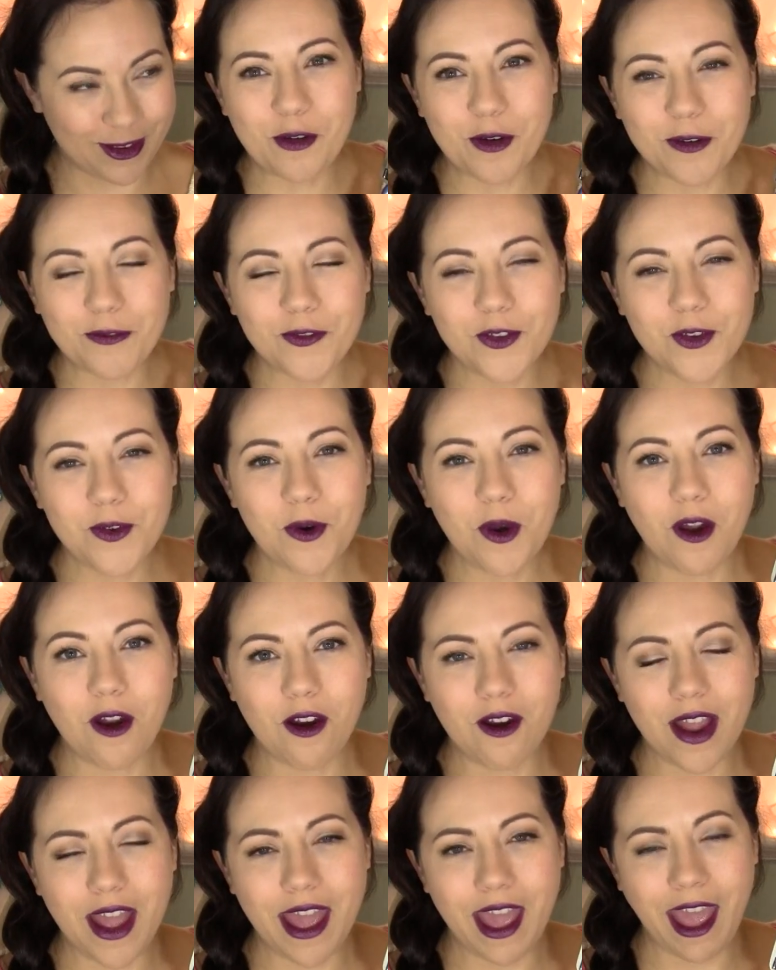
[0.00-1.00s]
So if you
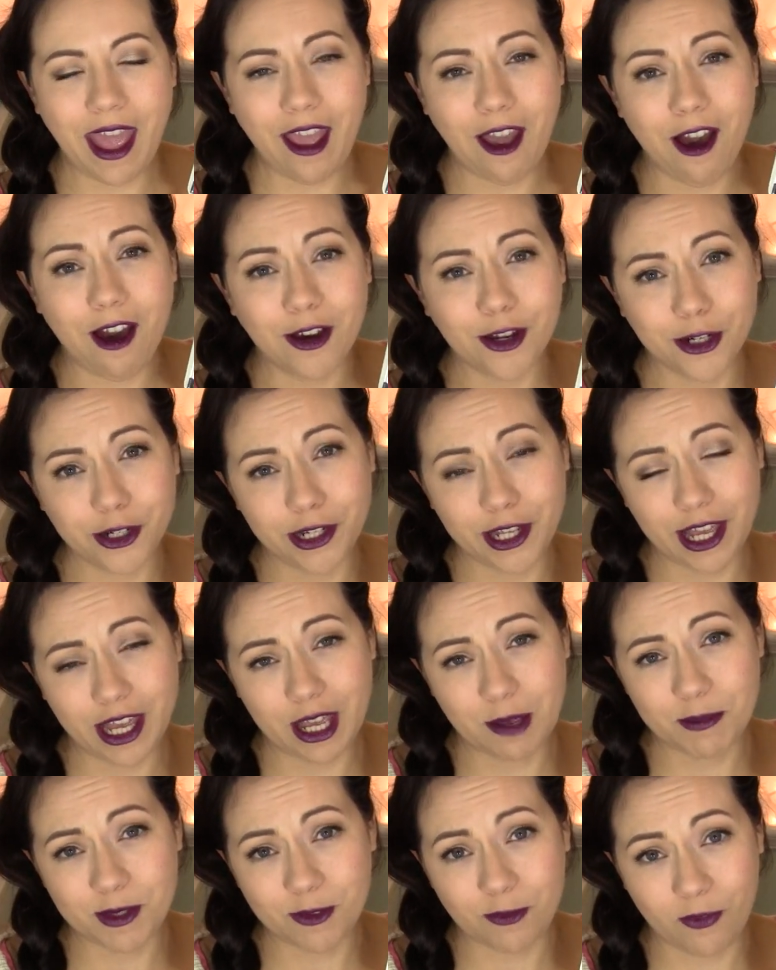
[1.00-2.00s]
are a Hunger
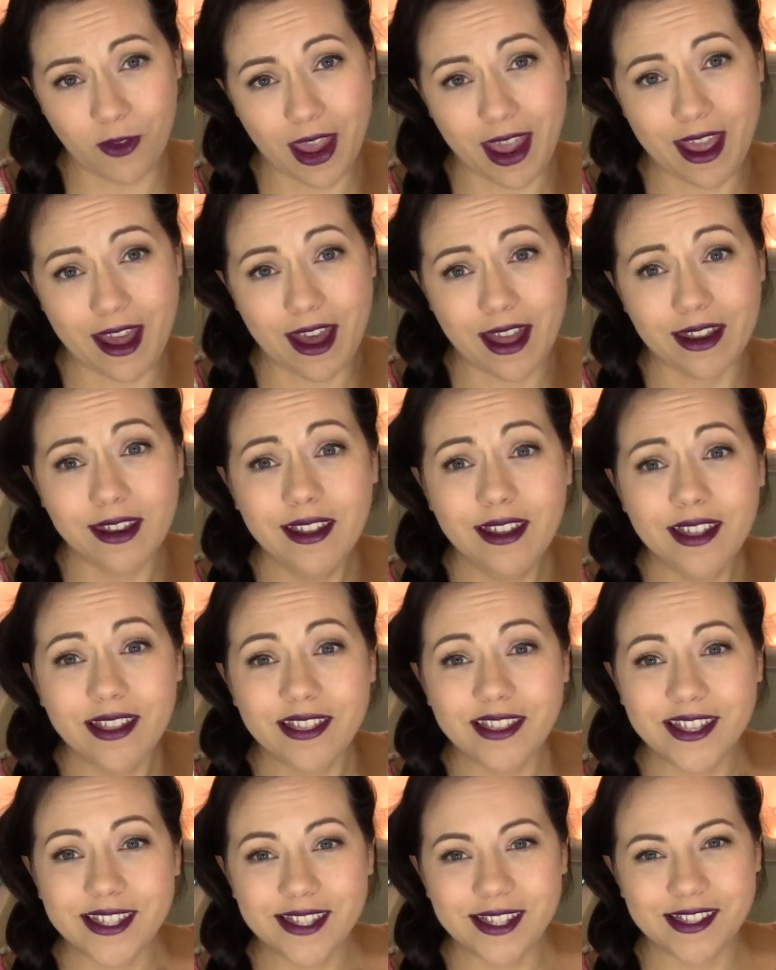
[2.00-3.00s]
Games fan,
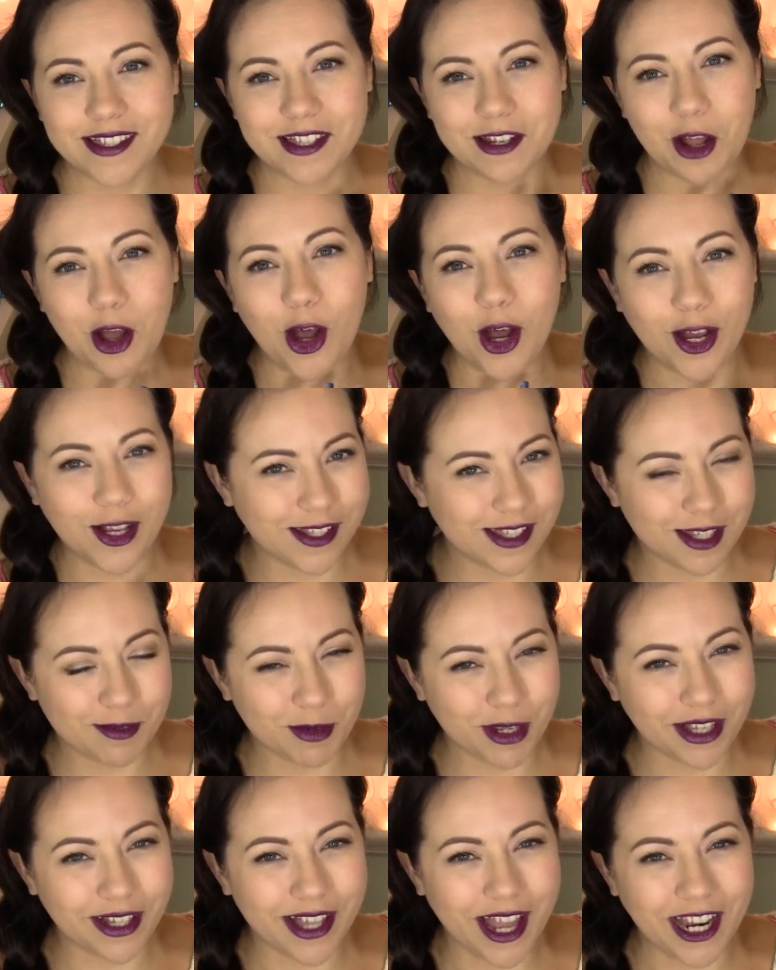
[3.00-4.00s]
this is an
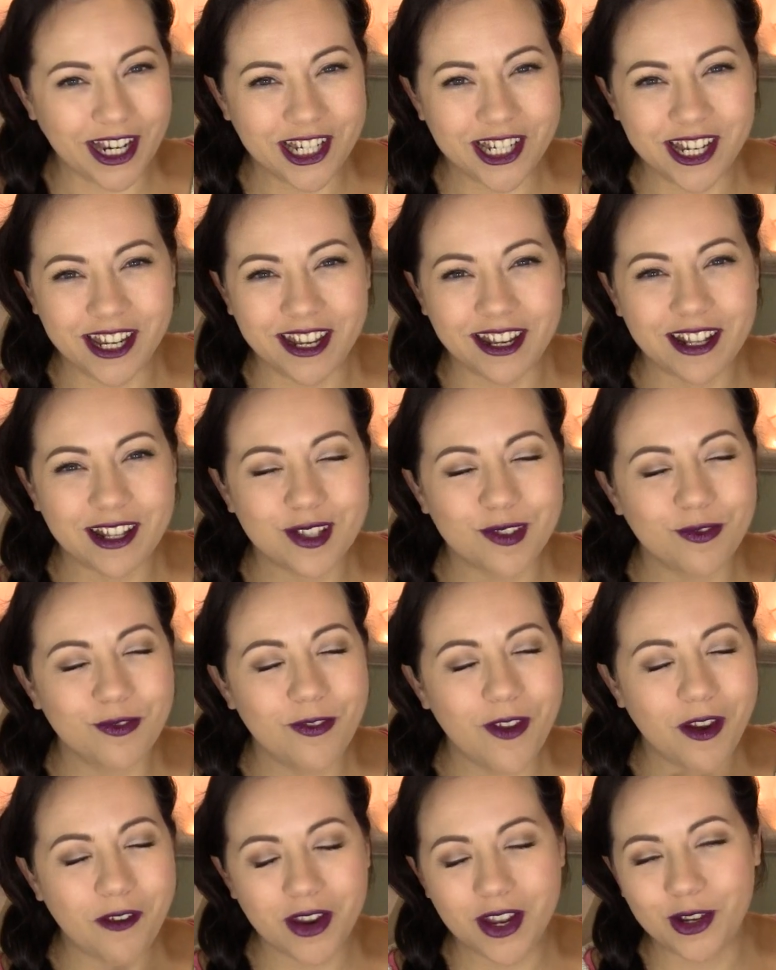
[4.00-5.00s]
awesome collection. It's
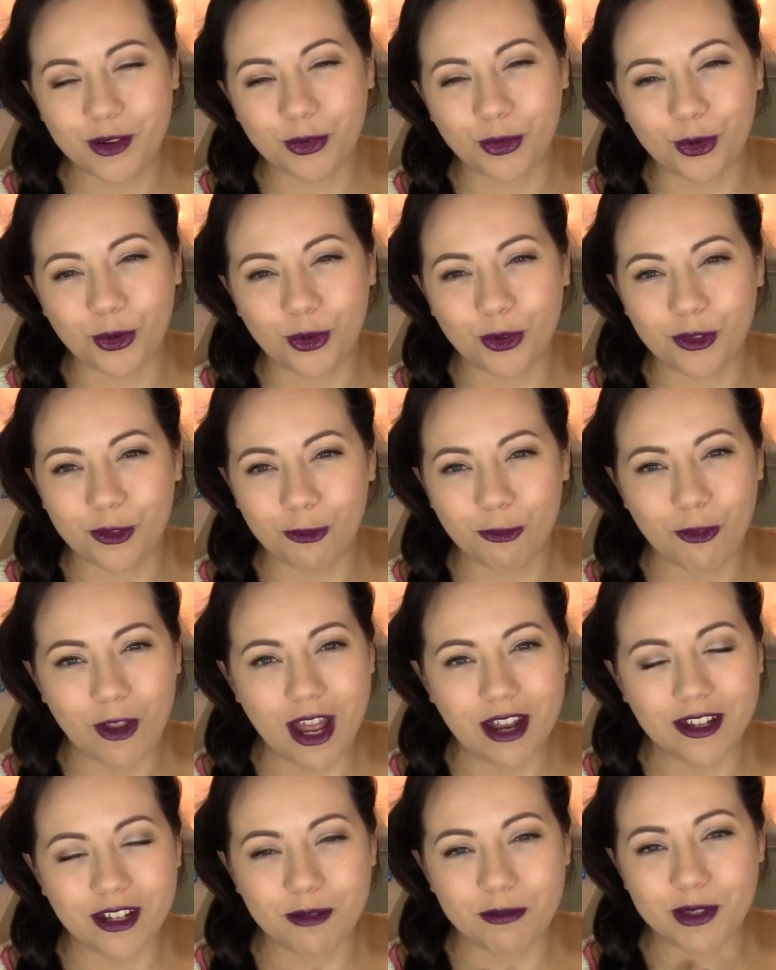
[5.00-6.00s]
very cool. The
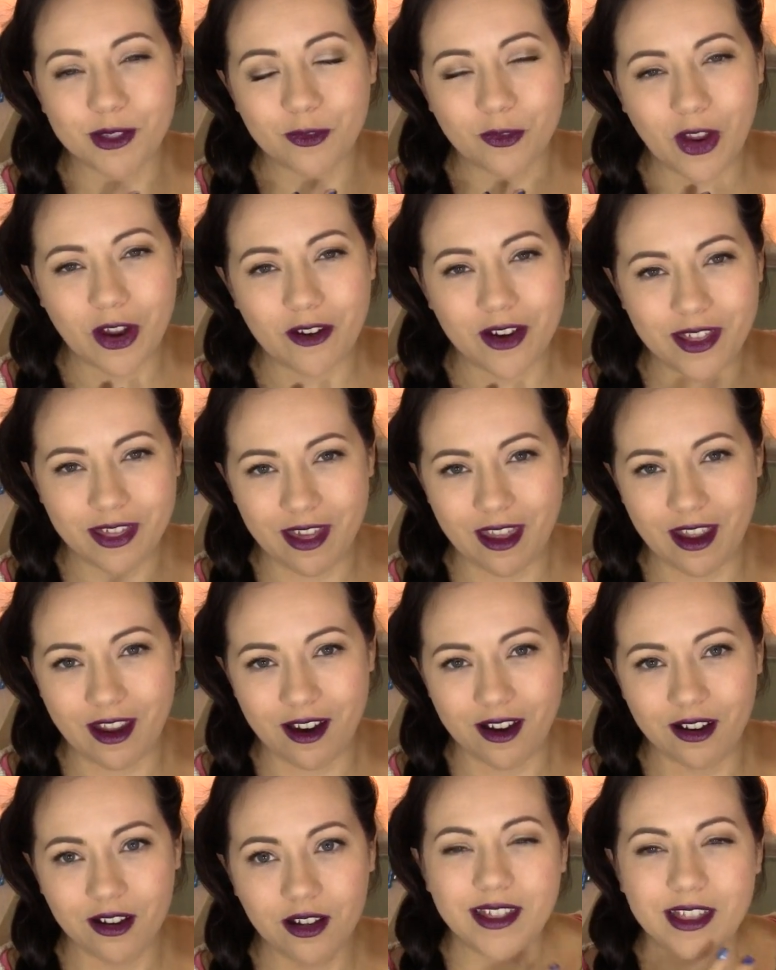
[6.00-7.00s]
fandom is very
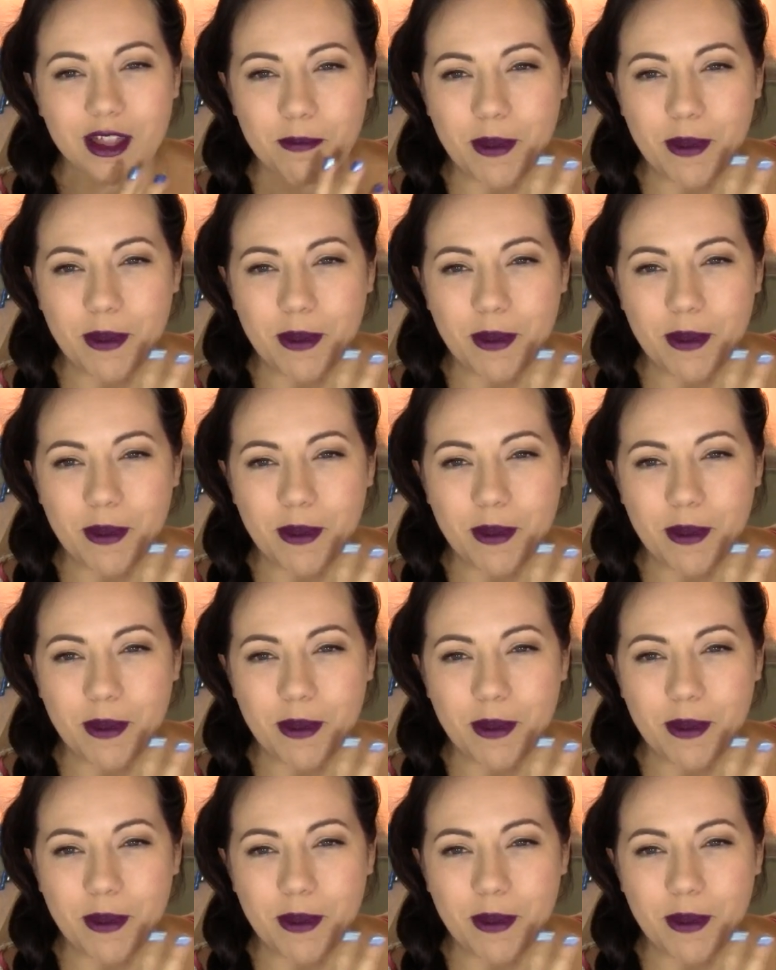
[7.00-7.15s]
there.